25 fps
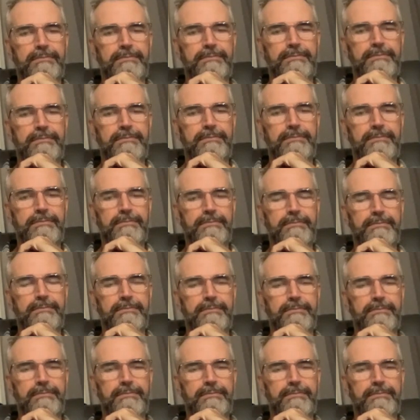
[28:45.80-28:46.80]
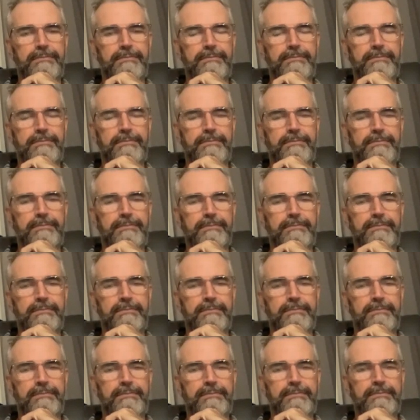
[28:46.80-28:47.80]

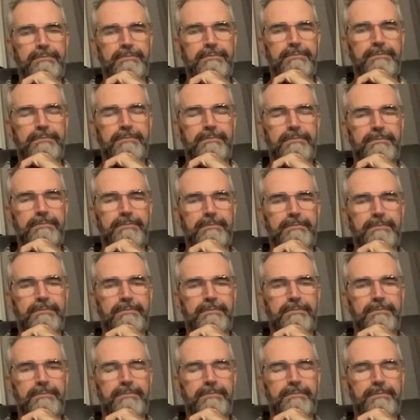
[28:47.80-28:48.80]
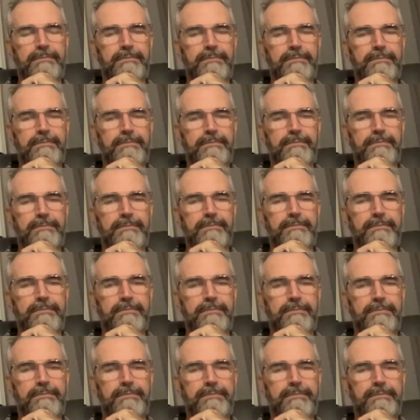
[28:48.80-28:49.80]

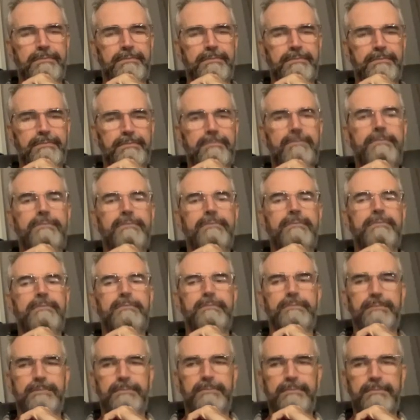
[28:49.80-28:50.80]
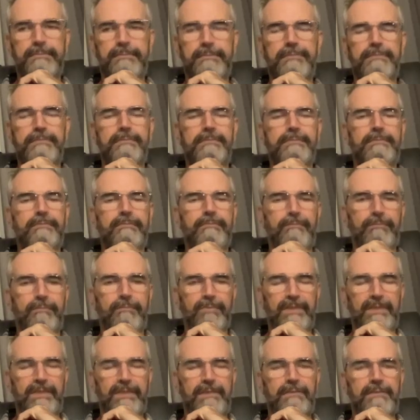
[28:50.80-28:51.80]

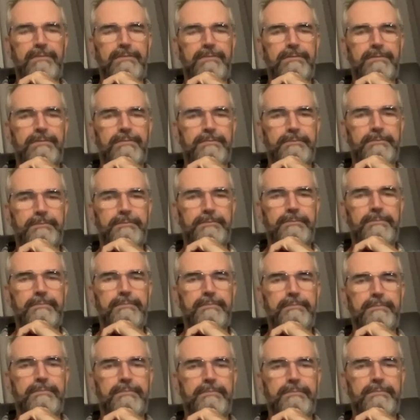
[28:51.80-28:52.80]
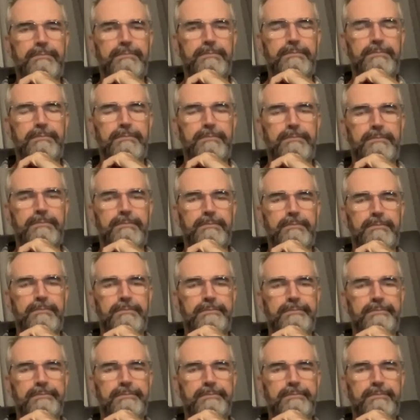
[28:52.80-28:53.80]
(silent)